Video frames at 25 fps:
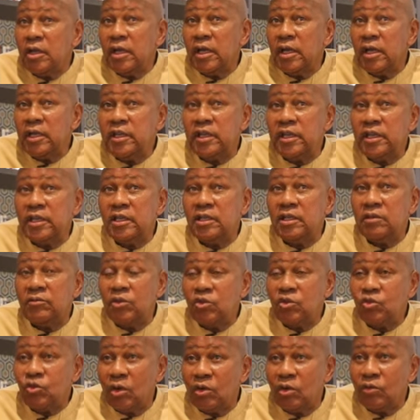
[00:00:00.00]
any
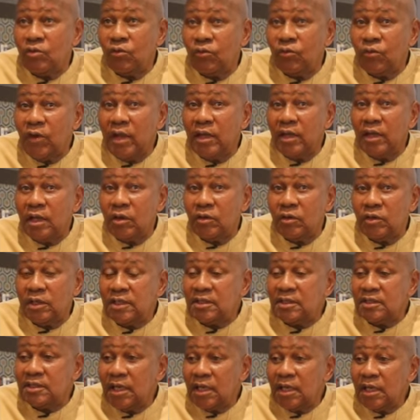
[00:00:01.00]
individual to find out
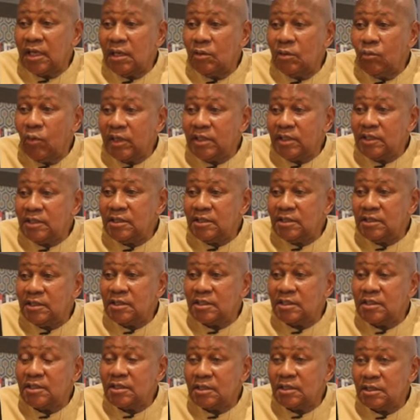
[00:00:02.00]
exactly what is
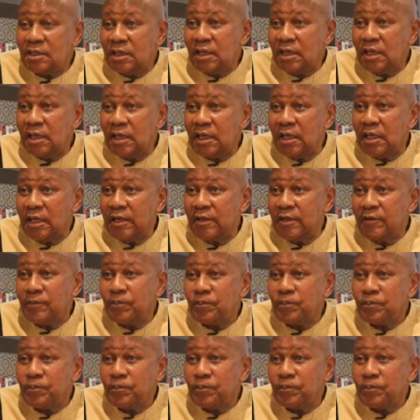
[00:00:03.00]
his, uh,